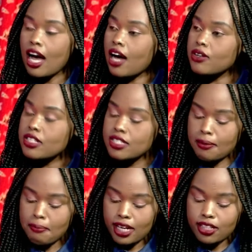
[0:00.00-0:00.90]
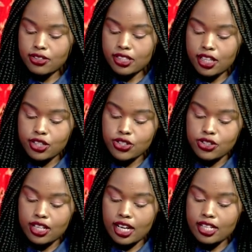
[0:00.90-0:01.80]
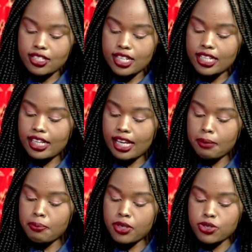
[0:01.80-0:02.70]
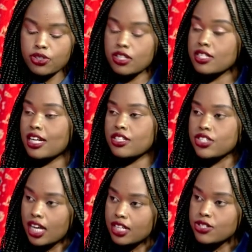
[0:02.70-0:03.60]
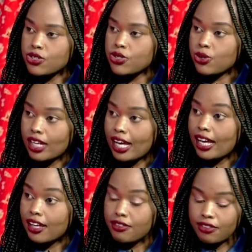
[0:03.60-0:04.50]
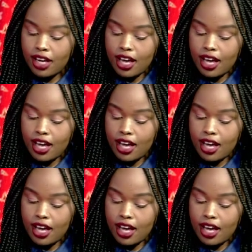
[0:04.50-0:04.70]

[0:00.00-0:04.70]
how does the mind education uh, training help prisoners adjust to life